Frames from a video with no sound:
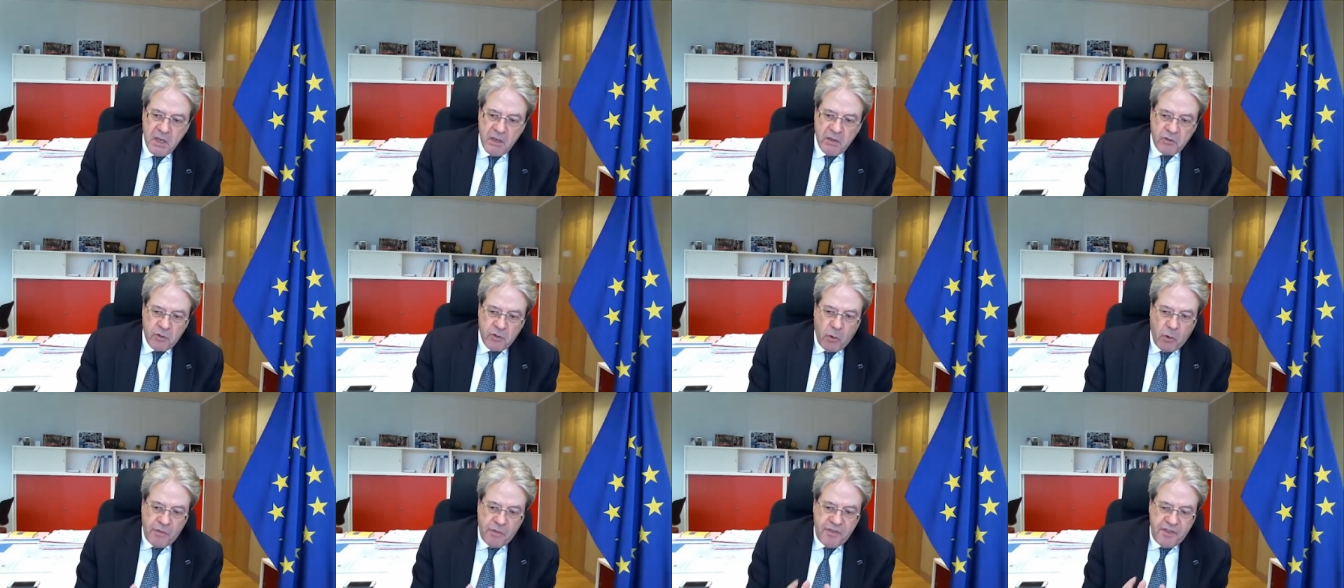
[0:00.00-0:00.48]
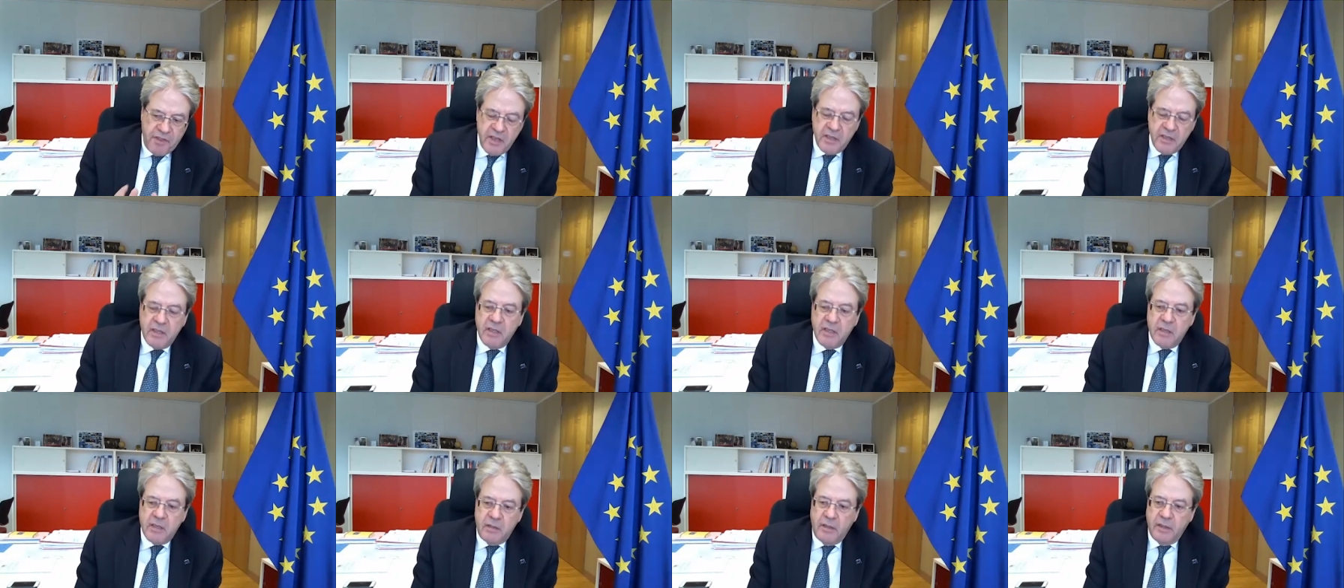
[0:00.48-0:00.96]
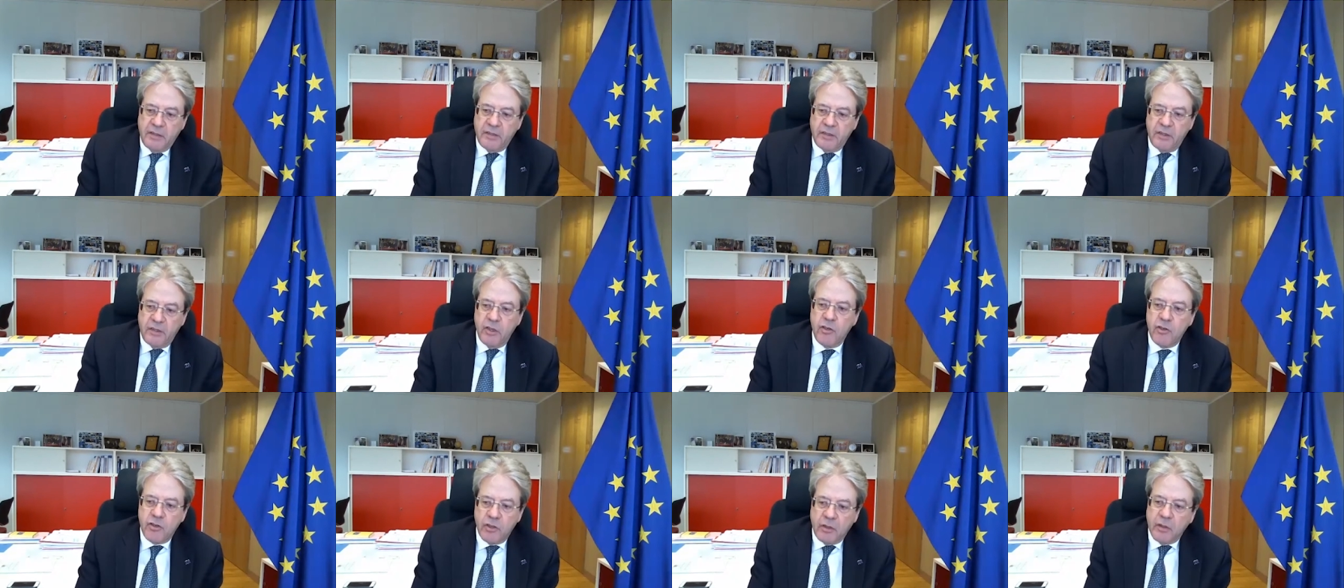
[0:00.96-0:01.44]
So this
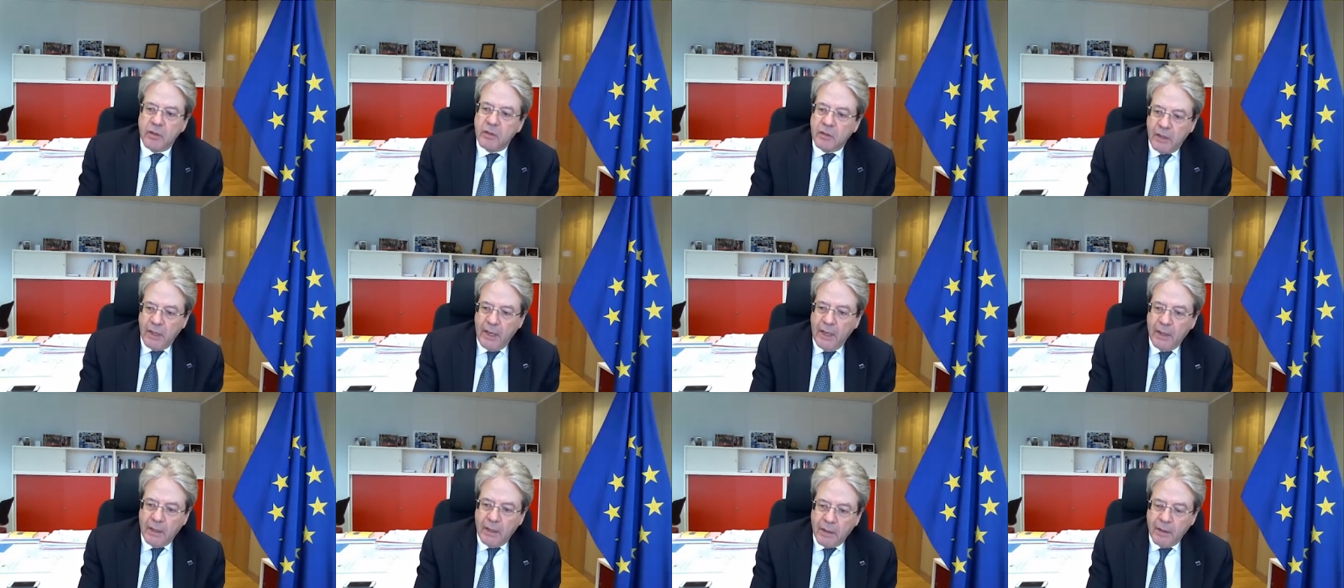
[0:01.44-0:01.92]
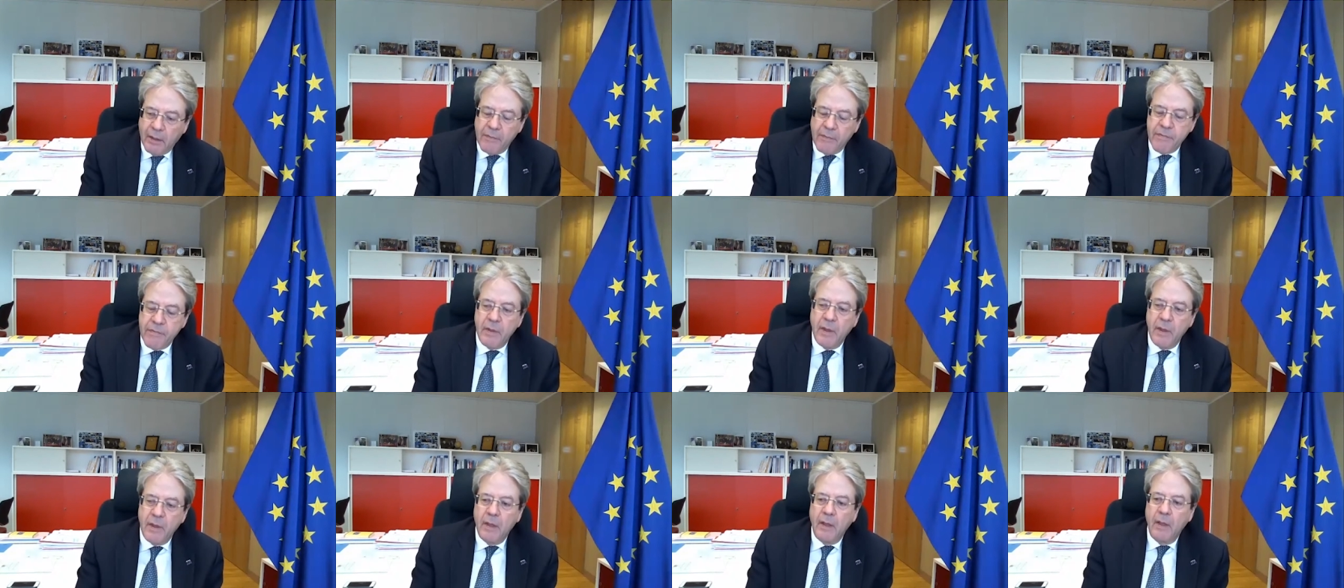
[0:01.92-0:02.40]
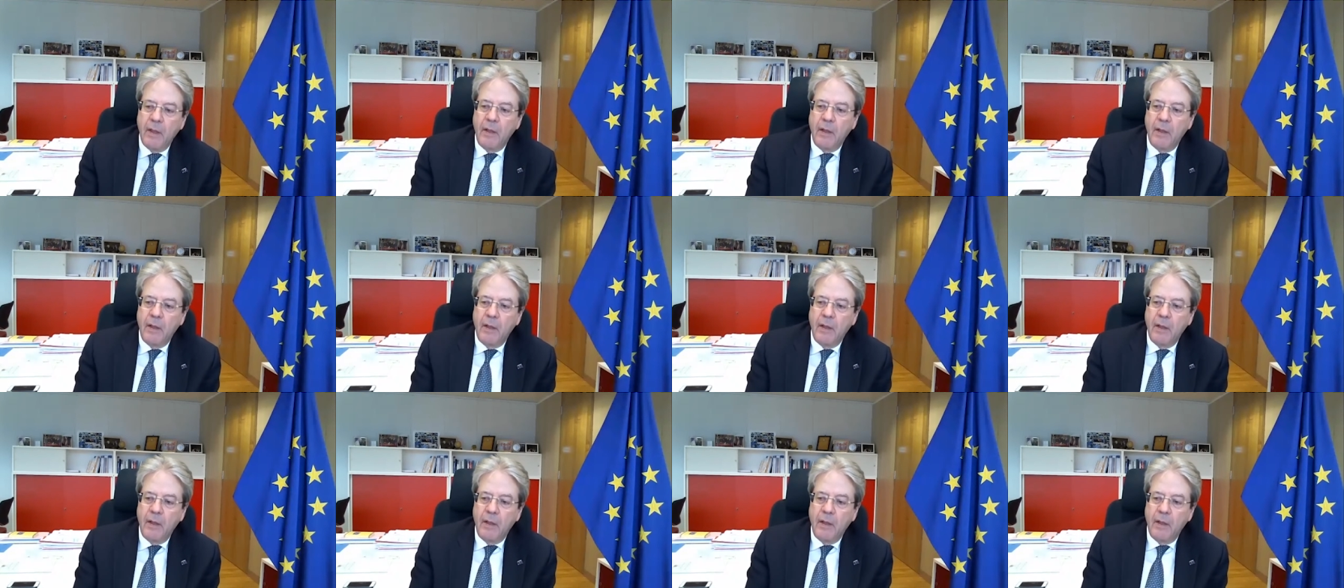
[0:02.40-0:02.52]
decision taken,